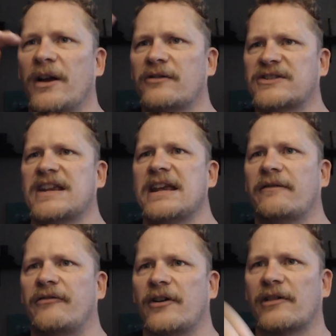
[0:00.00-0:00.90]
you're seeing
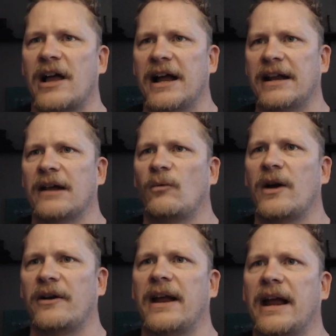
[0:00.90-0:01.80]
for your line and where
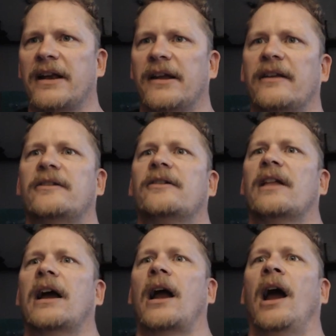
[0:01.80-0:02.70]
your hand is, and you're
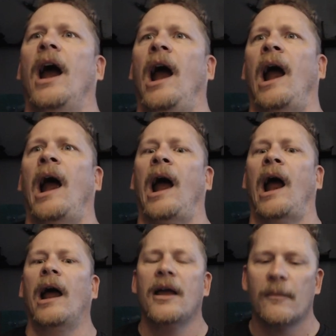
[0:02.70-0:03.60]
like,
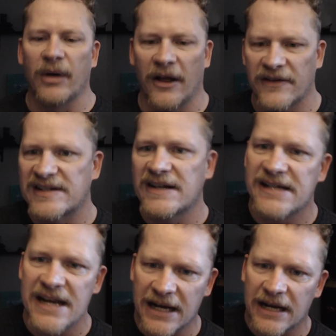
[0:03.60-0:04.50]
Arr! but on the
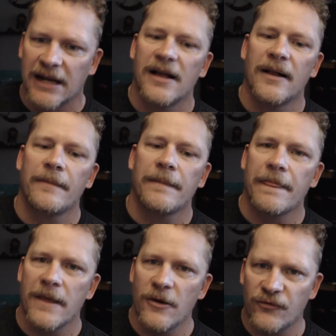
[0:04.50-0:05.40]
Cintiq,
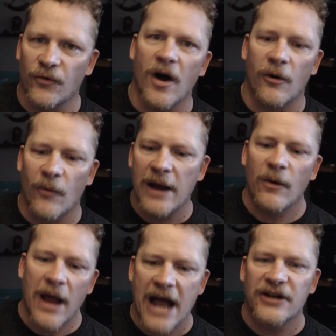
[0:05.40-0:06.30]
you draw right
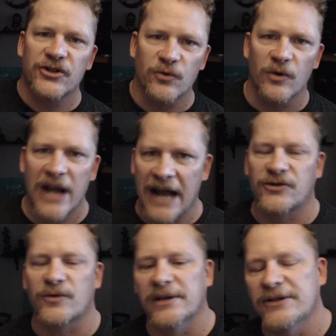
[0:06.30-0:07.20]
as you would
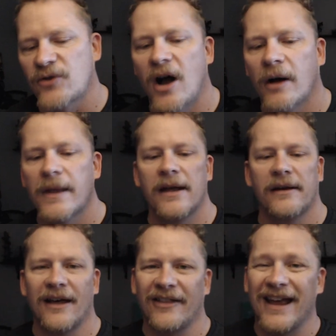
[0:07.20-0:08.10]
naturally draw.
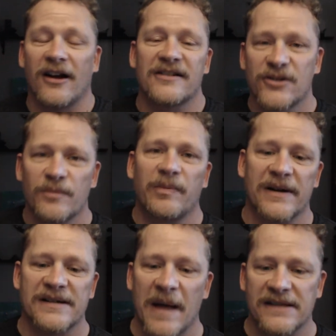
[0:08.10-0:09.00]
Now, they are super
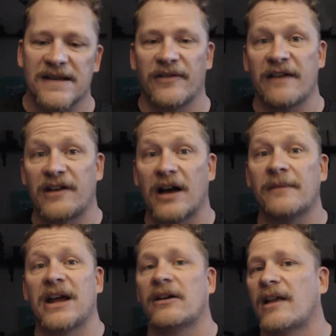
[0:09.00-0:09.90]
expensive. They've come
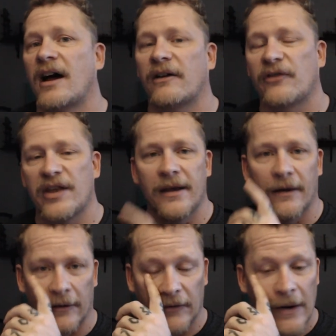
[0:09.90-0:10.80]
down a lot over the
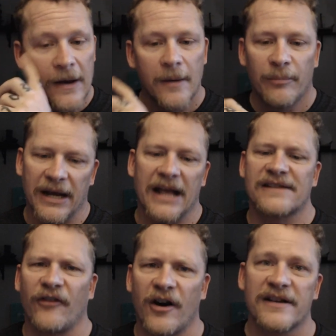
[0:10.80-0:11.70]
years but as
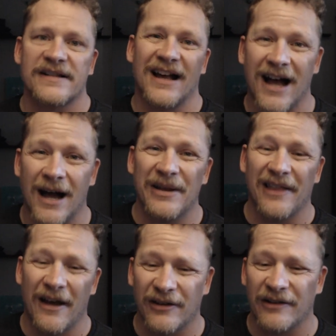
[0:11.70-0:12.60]
far as a hobby
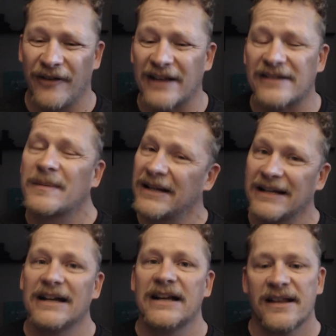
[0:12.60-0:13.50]
level investment,
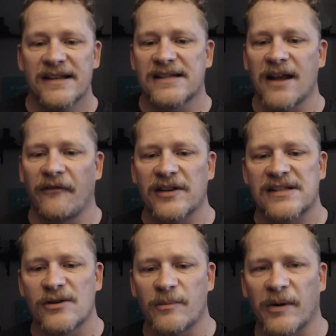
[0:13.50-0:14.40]
the stuff is
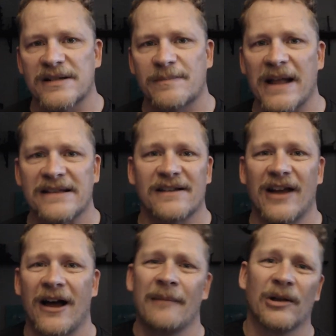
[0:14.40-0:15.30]
super expensive.
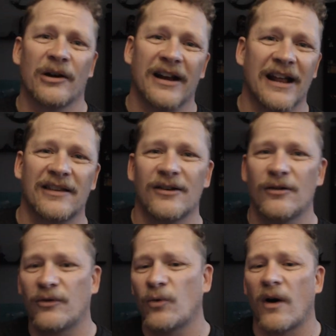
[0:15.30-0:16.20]
Now I'm looking at the new
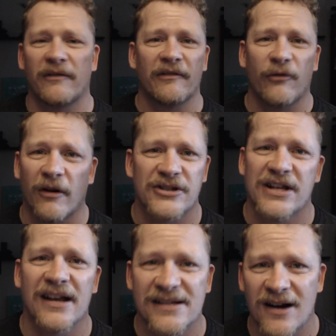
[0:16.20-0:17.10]
Dwarven Forge
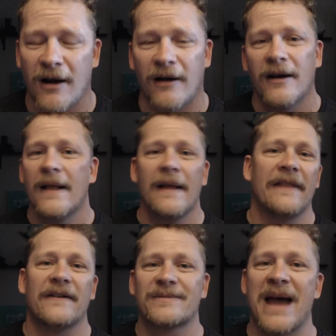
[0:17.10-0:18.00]
Kickstarter, and
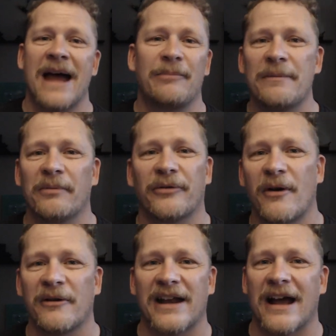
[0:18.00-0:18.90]
there's mad people
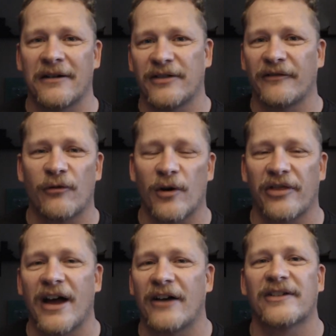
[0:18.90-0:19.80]
throwing down at the
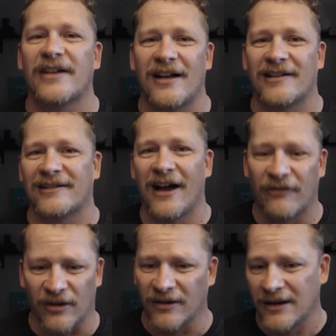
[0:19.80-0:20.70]
$4,000
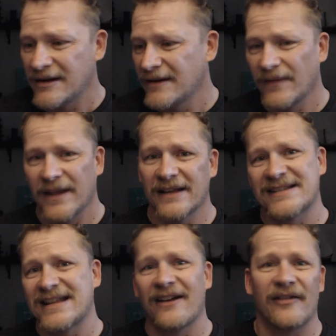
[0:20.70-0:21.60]
level.
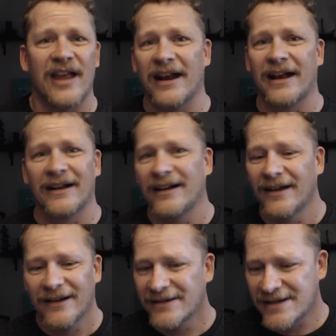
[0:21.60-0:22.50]
Instead of getting
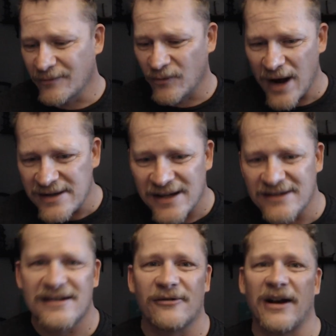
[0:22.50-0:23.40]
some resin
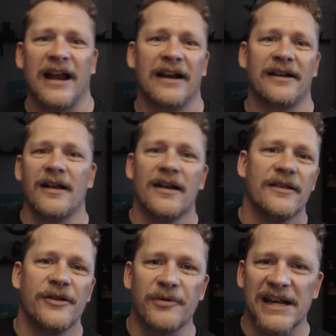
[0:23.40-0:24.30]
terrain,
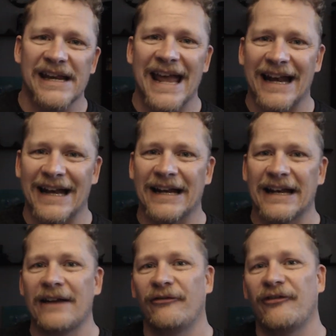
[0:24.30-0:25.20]
you can get an
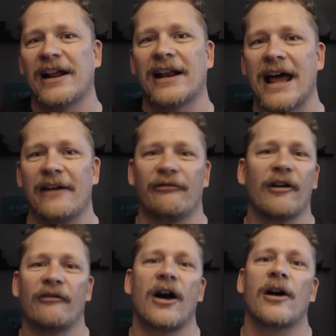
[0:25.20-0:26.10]
infinite life
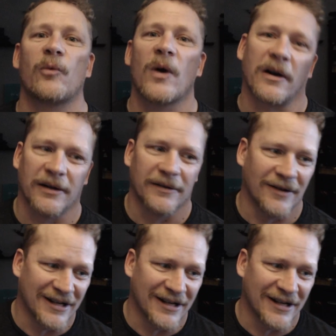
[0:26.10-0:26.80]
of artwork on a